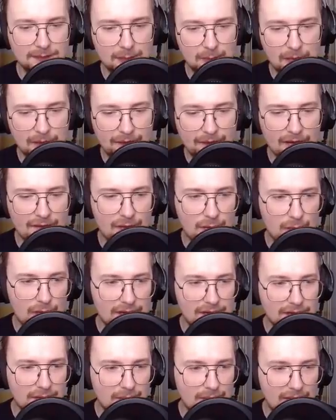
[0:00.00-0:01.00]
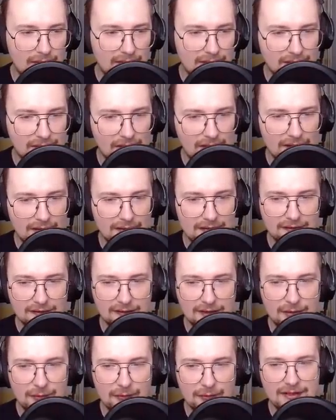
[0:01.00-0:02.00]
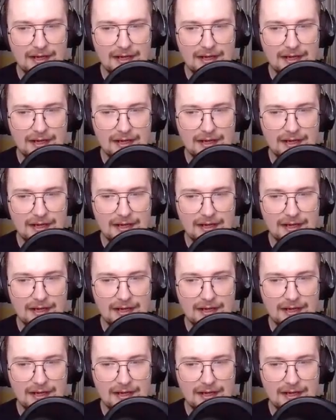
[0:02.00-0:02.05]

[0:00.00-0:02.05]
My favorite ones where it's like, it was a